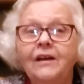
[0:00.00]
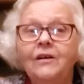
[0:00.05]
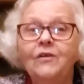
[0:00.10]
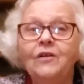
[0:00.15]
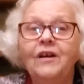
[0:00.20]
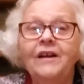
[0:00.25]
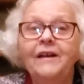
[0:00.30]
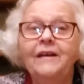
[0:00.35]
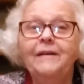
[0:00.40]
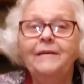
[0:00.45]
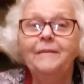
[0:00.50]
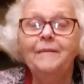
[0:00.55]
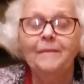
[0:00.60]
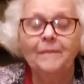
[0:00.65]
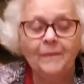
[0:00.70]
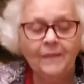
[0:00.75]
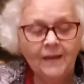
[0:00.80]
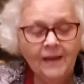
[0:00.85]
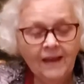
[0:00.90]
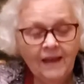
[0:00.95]
here I
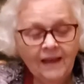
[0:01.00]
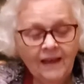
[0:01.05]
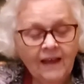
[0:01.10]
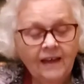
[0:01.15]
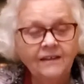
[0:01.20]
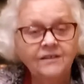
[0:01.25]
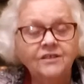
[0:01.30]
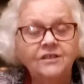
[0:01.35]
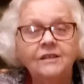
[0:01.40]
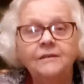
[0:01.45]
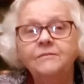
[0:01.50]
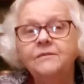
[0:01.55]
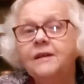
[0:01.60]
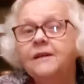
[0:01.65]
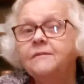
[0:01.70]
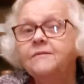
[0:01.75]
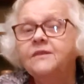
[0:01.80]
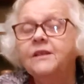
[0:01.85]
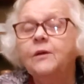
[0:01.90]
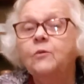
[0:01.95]
am. And
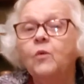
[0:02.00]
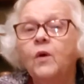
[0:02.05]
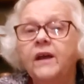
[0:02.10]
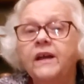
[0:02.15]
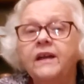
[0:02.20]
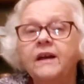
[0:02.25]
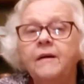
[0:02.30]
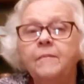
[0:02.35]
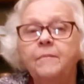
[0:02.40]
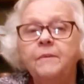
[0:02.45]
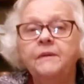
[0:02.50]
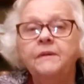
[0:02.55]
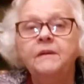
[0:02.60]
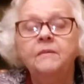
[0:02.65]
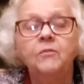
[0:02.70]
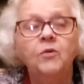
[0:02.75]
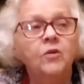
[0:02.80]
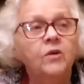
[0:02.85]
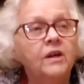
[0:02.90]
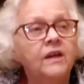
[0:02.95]
sometimes I wake up in the
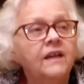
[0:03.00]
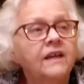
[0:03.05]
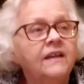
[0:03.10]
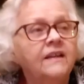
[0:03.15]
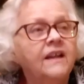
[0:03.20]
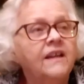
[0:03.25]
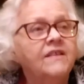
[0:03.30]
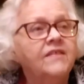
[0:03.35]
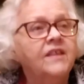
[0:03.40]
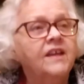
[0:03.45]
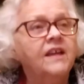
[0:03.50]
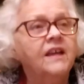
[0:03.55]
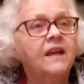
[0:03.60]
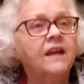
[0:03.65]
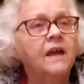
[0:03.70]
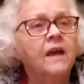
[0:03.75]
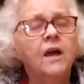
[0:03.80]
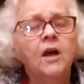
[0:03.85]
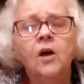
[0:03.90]
morning and I think,